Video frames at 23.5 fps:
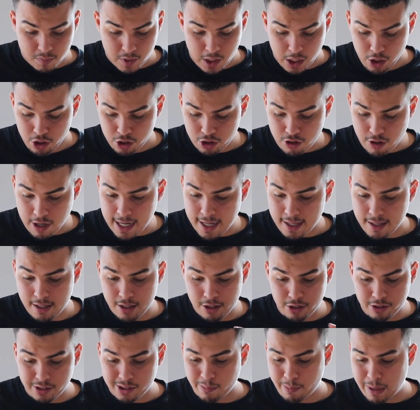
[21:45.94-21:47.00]
It was great. It
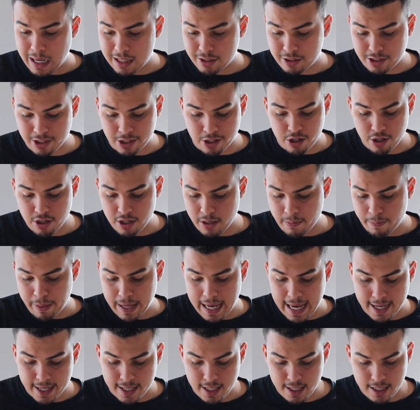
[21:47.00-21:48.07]
was about securing the
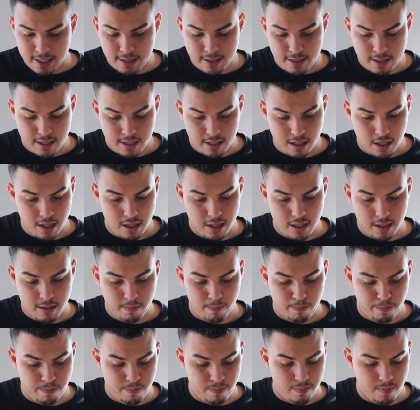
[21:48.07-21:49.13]
package.
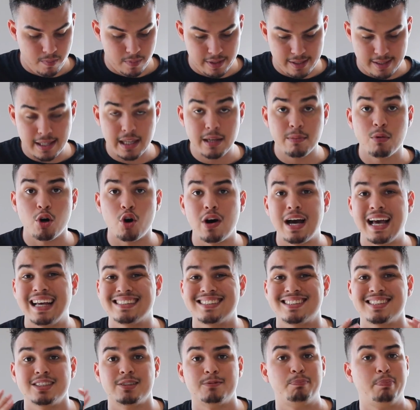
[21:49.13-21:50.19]
Zemo
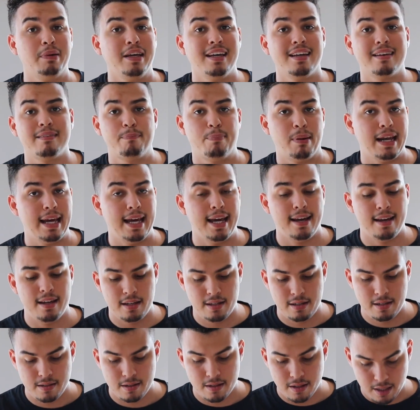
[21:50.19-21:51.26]
has this big
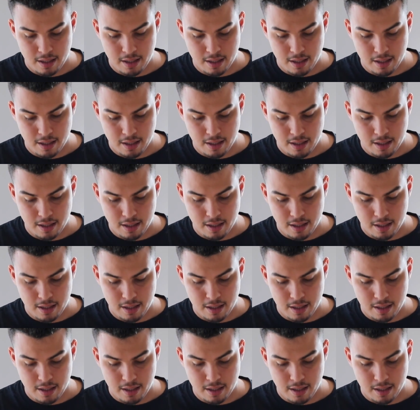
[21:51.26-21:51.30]
plan.